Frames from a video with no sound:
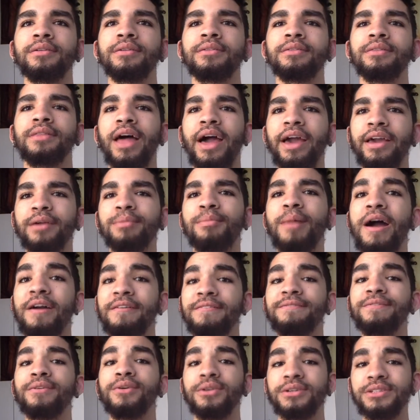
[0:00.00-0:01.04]
like, my
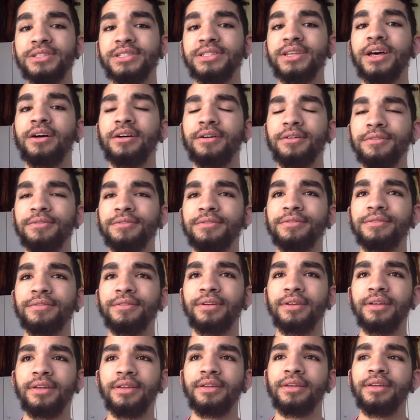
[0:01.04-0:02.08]
full self
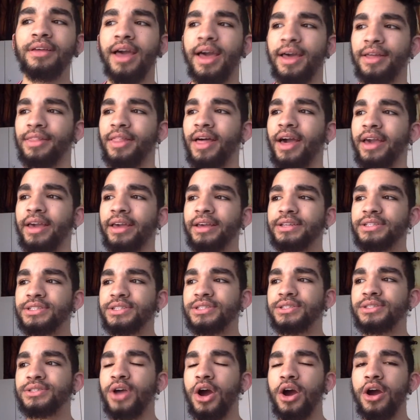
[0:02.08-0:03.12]
and, like,
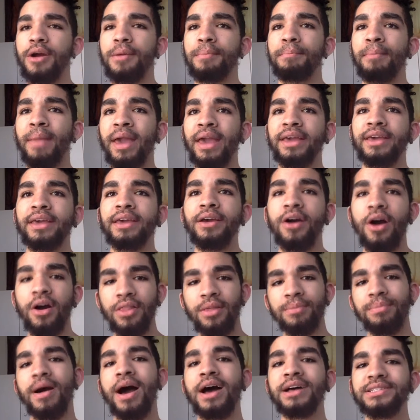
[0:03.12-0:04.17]
start making all
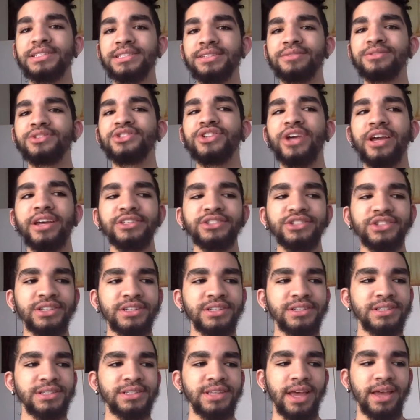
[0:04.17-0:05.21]
the positive
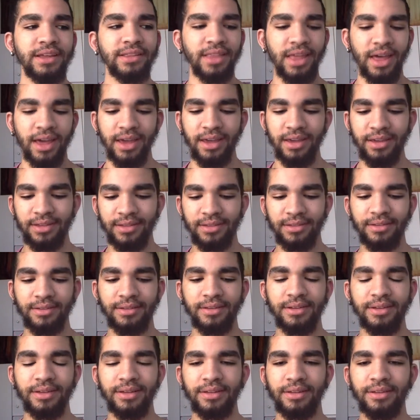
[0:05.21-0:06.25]
changes and, like,
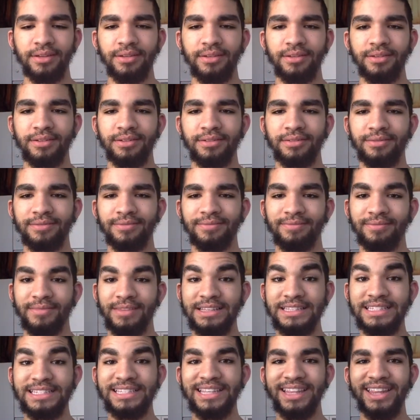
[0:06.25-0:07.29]

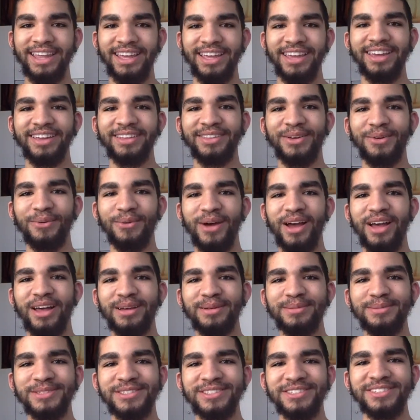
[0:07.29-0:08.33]
slinging the
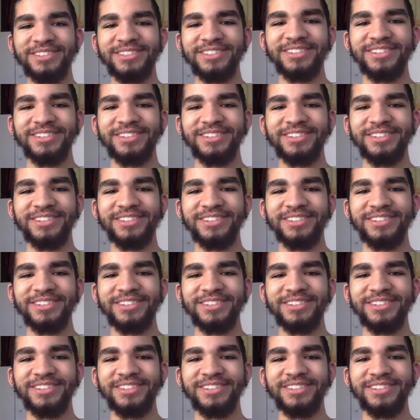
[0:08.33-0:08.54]
webs,